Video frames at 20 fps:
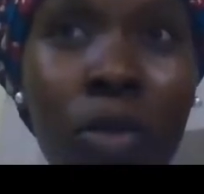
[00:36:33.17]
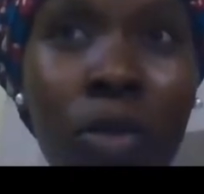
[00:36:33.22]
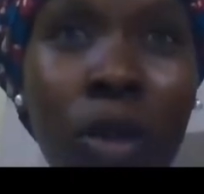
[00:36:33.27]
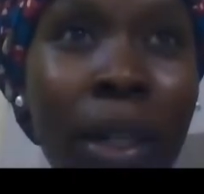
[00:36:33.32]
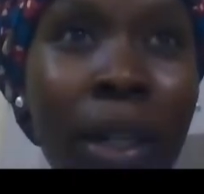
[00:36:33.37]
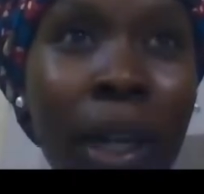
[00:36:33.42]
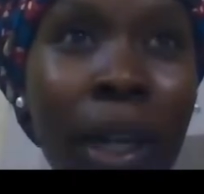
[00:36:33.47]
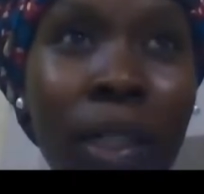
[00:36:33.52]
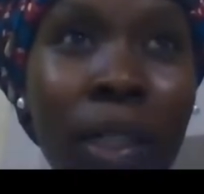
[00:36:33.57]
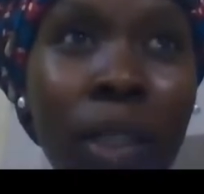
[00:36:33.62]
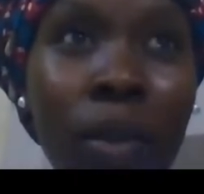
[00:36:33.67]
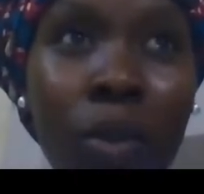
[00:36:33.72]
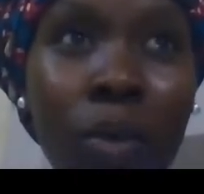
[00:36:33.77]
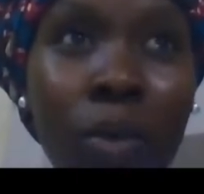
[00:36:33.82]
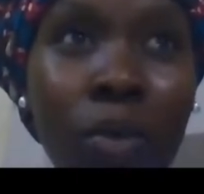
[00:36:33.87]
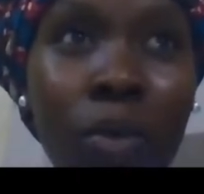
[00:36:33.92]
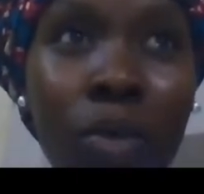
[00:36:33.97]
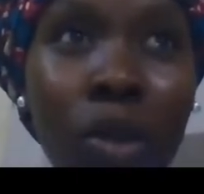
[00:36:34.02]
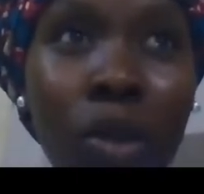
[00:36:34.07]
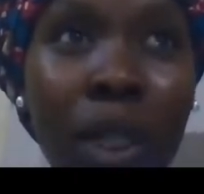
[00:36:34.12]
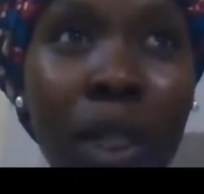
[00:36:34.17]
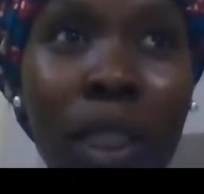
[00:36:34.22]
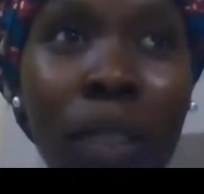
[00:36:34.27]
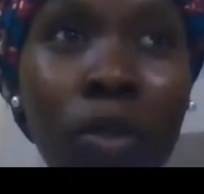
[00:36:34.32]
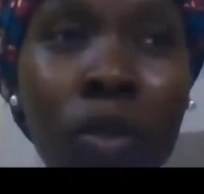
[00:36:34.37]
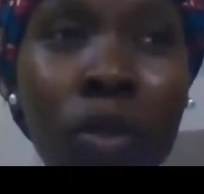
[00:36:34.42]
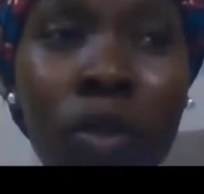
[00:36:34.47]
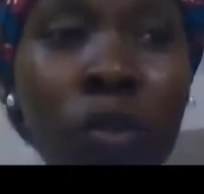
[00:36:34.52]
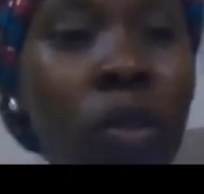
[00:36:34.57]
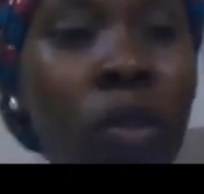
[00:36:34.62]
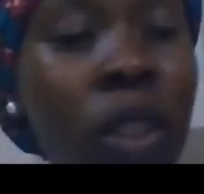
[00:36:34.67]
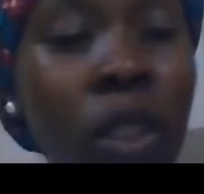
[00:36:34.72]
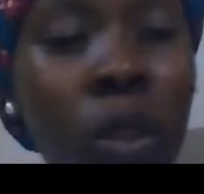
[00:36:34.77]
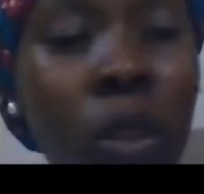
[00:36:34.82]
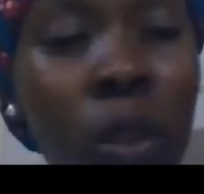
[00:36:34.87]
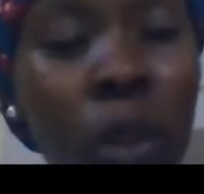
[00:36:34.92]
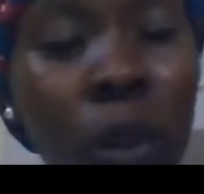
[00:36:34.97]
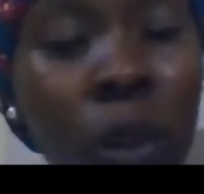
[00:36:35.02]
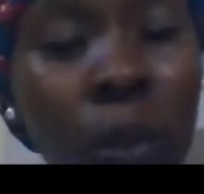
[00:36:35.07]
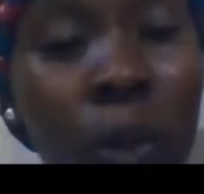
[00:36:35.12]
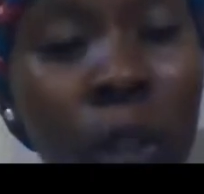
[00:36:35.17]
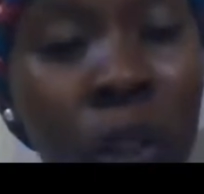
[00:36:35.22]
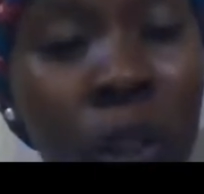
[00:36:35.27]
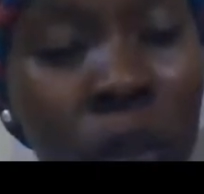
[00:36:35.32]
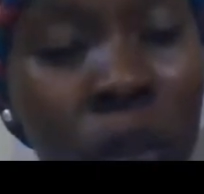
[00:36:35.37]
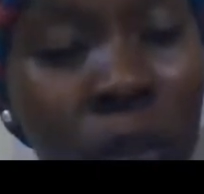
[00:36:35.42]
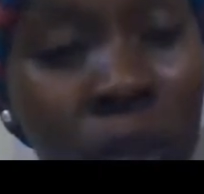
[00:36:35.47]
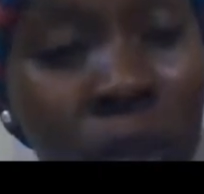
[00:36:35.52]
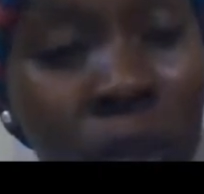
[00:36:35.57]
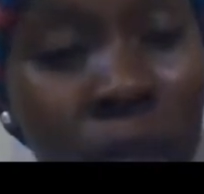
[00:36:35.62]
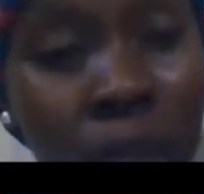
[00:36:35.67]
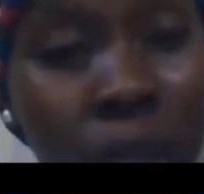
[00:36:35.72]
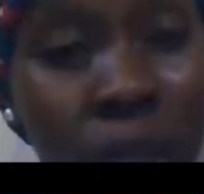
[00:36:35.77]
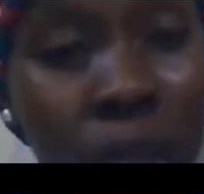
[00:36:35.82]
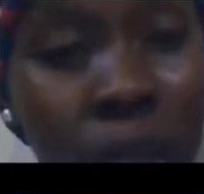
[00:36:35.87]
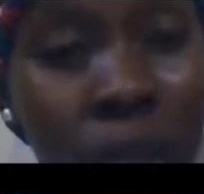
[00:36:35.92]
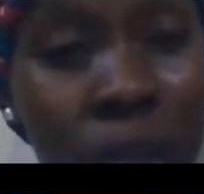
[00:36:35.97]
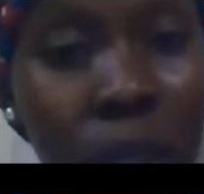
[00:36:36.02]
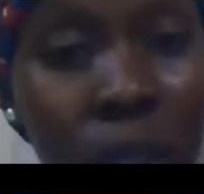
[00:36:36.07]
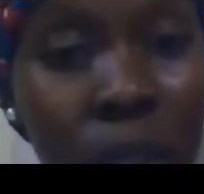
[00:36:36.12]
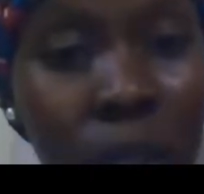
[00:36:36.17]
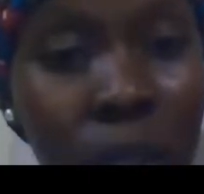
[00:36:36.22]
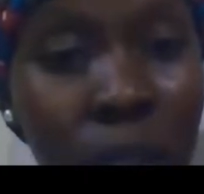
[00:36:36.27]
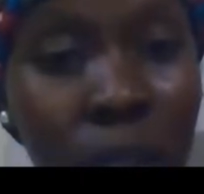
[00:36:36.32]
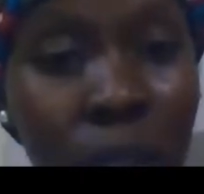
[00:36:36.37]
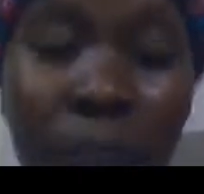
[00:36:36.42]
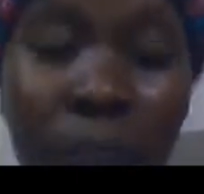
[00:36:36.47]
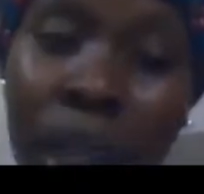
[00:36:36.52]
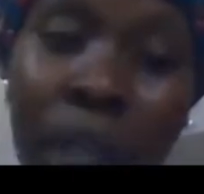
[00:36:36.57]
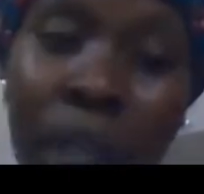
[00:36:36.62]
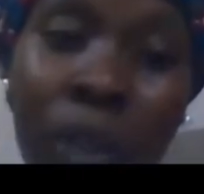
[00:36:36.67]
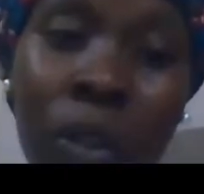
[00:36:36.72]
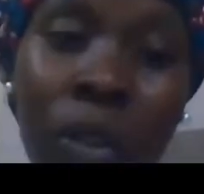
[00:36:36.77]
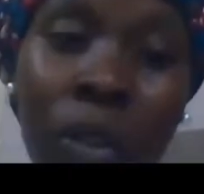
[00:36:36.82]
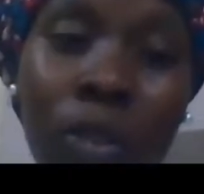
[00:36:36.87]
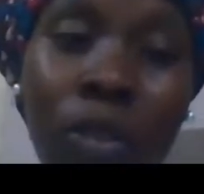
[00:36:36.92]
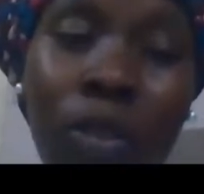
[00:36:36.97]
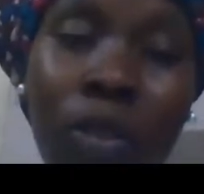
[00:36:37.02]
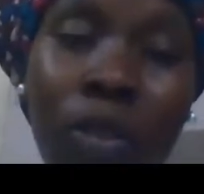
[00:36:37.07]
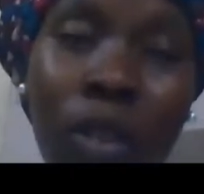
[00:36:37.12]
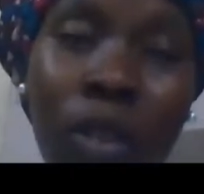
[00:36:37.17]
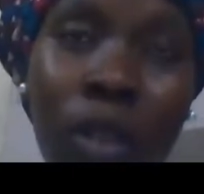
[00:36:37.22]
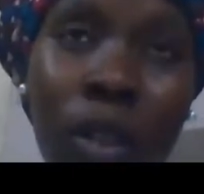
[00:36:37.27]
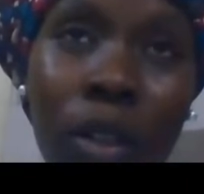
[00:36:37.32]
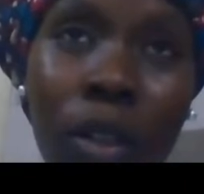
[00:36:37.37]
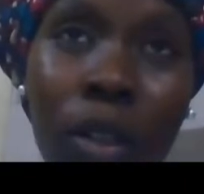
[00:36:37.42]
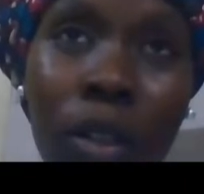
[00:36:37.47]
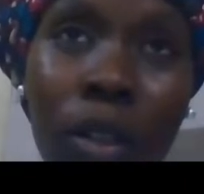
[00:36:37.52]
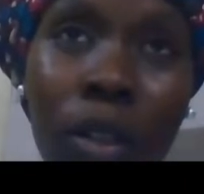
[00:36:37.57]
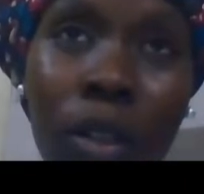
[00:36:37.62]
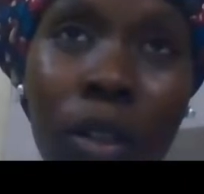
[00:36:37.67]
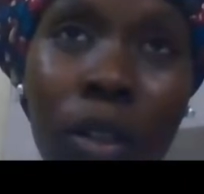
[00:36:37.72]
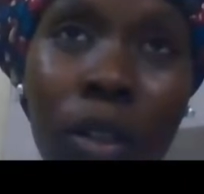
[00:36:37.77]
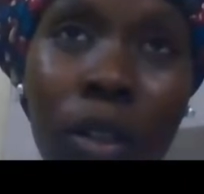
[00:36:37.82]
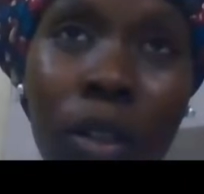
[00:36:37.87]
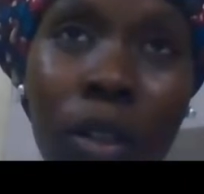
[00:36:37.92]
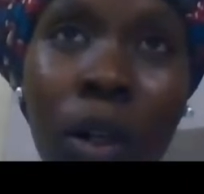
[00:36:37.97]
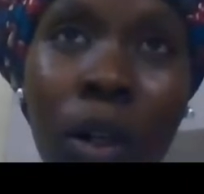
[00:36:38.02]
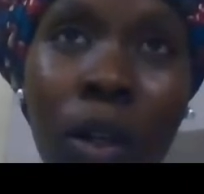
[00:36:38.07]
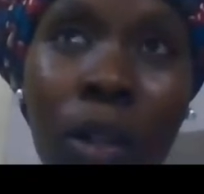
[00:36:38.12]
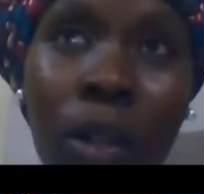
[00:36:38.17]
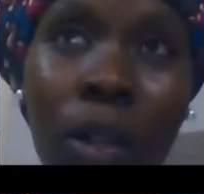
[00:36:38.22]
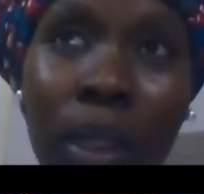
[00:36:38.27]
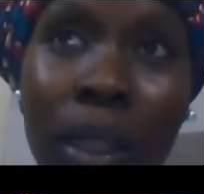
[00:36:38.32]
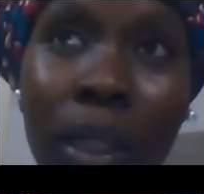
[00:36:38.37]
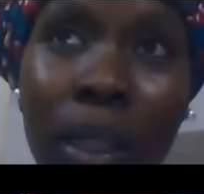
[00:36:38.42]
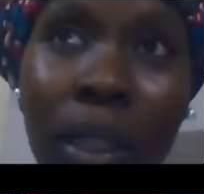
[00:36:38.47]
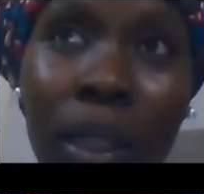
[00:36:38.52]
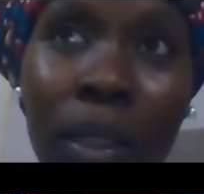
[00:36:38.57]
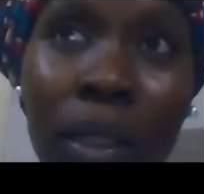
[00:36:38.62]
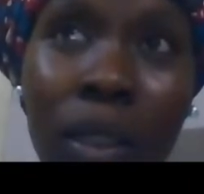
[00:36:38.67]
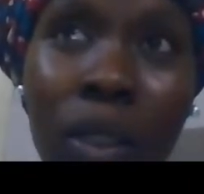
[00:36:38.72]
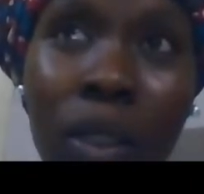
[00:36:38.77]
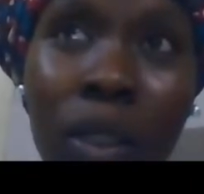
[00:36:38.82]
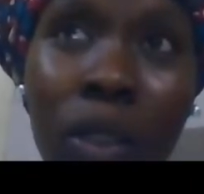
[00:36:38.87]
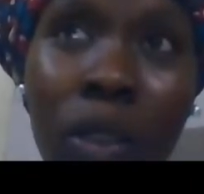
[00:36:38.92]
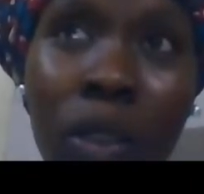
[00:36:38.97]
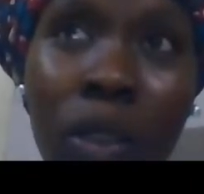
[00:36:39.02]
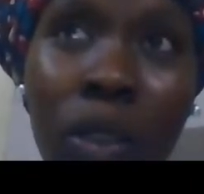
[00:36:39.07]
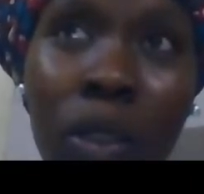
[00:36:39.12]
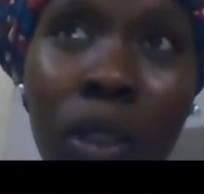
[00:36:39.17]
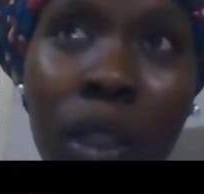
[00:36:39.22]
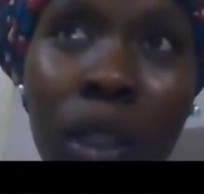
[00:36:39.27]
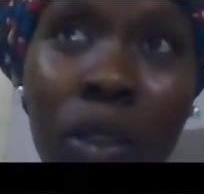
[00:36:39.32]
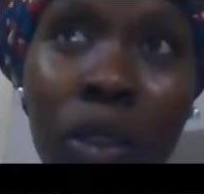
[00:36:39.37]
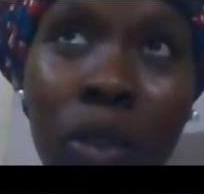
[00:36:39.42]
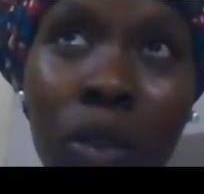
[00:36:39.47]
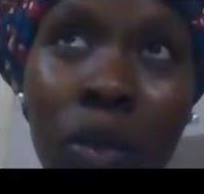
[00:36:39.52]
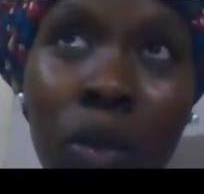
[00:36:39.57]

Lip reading: connect creative funding opportunities, that kind of organization that,